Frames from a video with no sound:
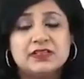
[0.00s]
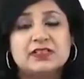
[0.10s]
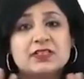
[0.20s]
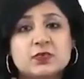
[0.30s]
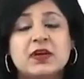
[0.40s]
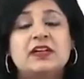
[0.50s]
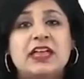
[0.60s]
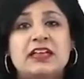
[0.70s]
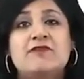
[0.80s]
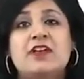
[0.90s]
This is one
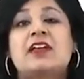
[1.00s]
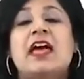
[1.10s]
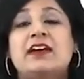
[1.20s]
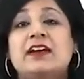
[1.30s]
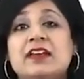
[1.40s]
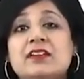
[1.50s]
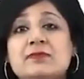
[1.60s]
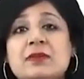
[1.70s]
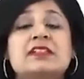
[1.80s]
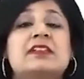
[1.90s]
time where
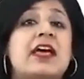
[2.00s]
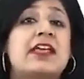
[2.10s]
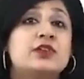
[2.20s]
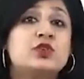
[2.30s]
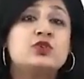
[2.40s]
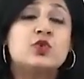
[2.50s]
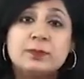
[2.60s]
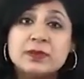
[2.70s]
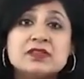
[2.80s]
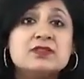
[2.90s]
iridectomies and
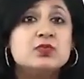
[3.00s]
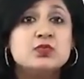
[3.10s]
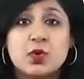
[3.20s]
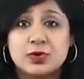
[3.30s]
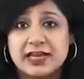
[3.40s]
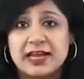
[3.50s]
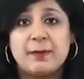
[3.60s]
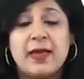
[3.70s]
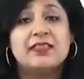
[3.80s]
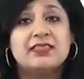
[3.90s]
iridotomies do not
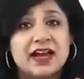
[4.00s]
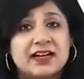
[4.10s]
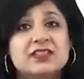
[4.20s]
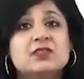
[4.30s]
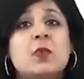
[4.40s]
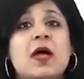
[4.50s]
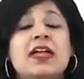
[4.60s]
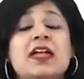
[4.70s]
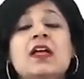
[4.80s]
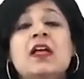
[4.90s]
help, and that is
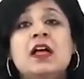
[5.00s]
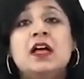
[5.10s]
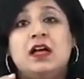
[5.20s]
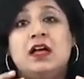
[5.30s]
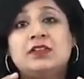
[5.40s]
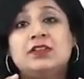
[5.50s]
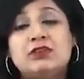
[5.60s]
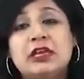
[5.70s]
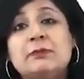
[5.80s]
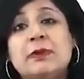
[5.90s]
why the
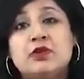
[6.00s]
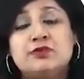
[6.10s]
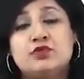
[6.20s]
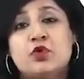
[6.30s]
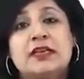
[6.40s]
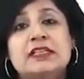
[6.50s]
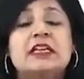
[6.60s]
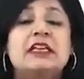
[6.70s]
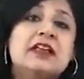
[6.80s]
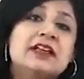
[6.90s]
treatment of
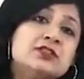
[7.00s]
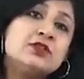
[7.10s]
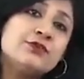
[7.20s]
choice in cases